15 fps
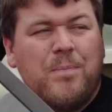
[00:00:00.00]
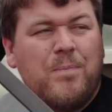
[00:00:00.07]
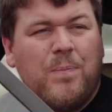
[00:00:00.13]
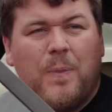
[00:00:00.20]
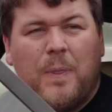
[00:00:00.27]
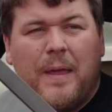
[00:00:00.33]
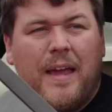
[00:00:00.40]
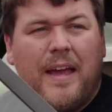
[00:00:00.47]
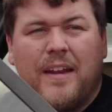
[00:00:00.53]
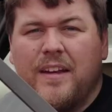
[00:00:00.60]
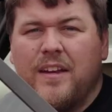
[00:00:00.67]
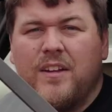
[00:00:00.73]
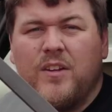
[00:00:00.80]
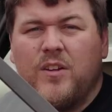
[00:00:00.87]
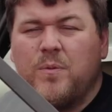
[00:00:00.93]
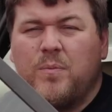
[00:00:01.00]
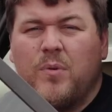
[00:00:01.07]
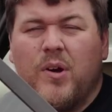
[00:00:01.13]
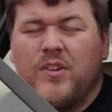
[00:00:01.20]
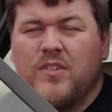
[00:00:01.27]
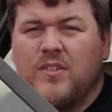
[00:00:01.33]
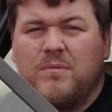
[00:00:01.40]
and they had it at a good
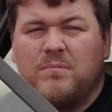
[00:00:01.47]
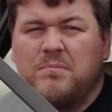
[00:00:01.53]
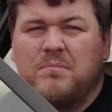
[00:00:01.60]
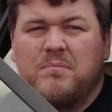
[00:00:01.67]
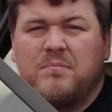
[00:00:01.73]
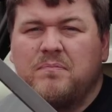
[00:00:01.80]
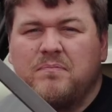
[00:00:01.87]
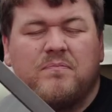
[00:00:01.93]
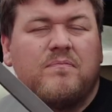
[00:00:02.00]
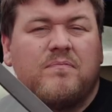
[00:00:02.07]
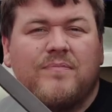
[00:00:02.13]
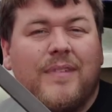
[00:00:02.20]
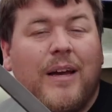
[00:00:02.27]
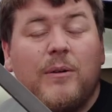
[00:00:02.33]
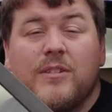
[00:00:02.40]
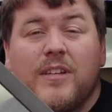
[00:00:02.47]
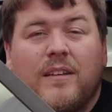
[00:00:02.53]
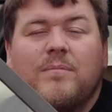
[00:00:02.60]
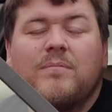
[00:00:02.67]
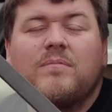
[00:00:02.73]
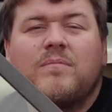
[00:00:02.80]
price, and that was it.